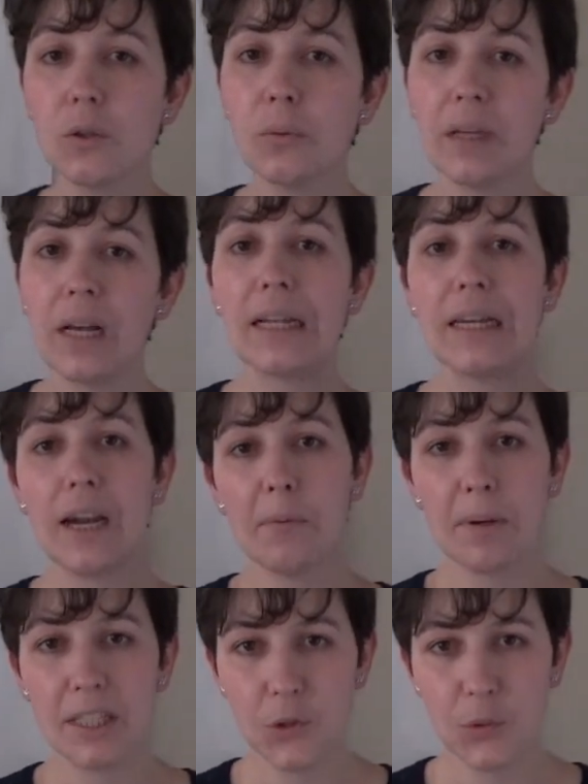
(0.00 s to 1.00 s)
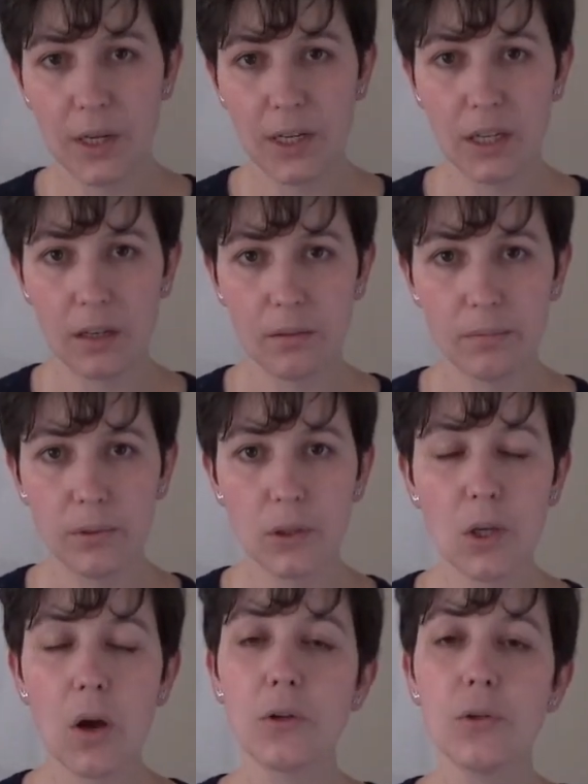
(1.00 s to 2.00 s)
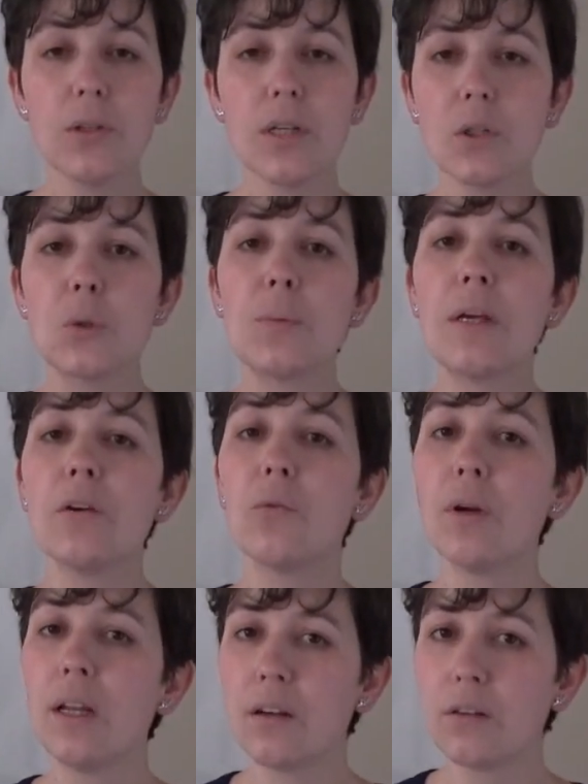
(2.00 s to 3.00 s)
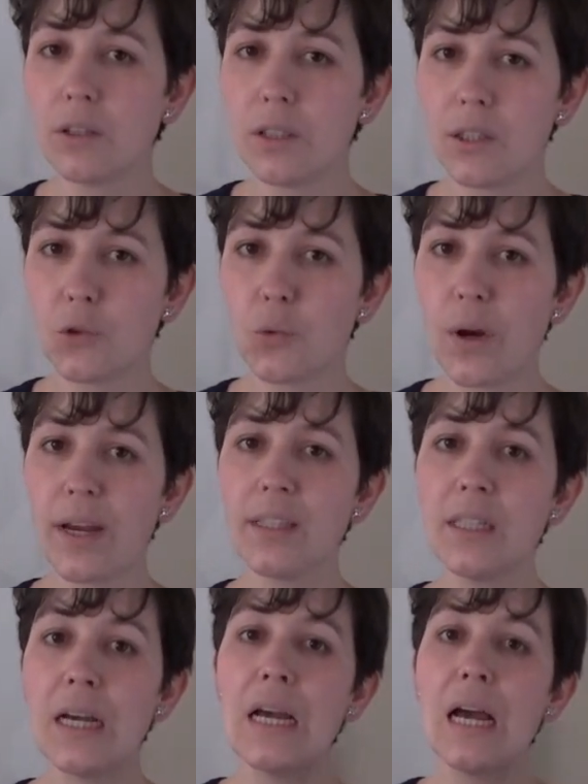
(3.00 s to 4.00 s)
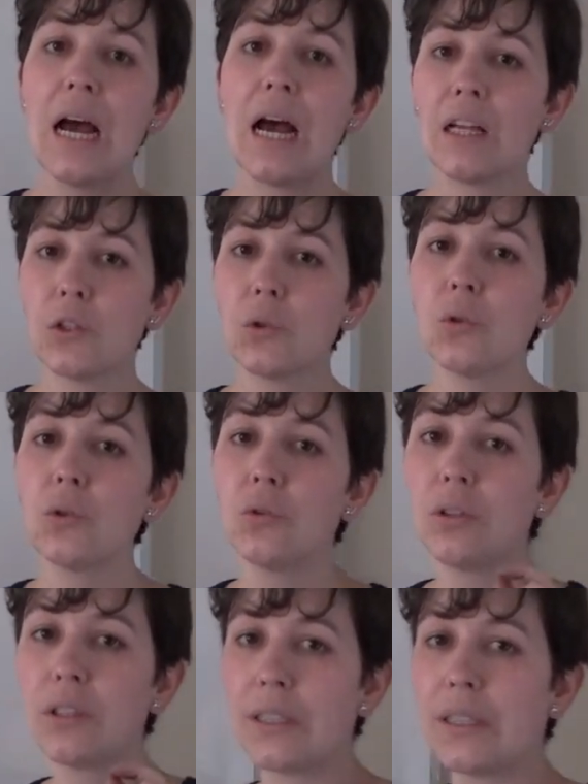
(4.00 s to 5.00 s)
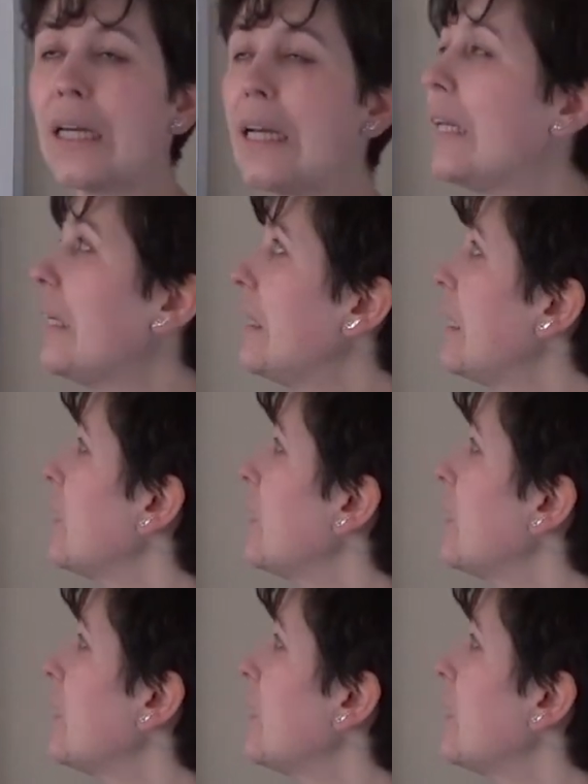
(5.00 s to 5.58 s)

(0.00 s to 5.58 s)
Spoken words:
be a little bit tricky. So you need to be really concentrate, and you really need